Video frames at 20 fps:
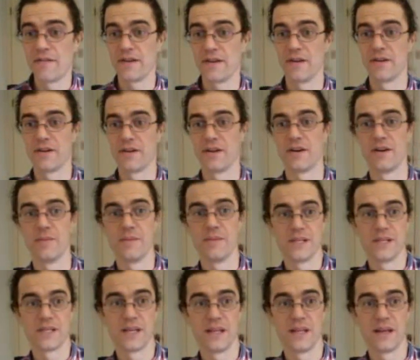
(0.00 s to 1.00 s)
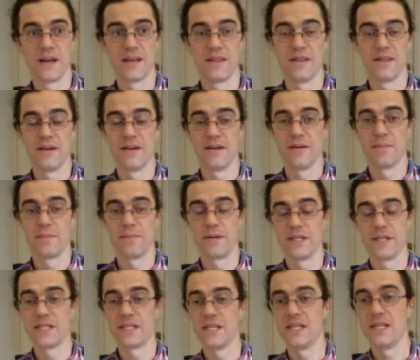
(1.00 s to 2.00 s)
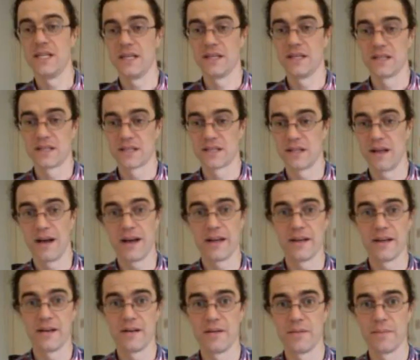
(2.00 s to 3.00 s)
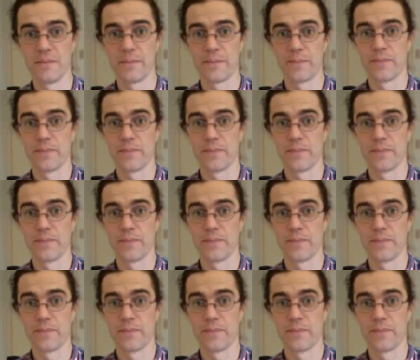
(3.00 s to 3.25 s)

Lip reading: You heard me say that in the preceding slide, and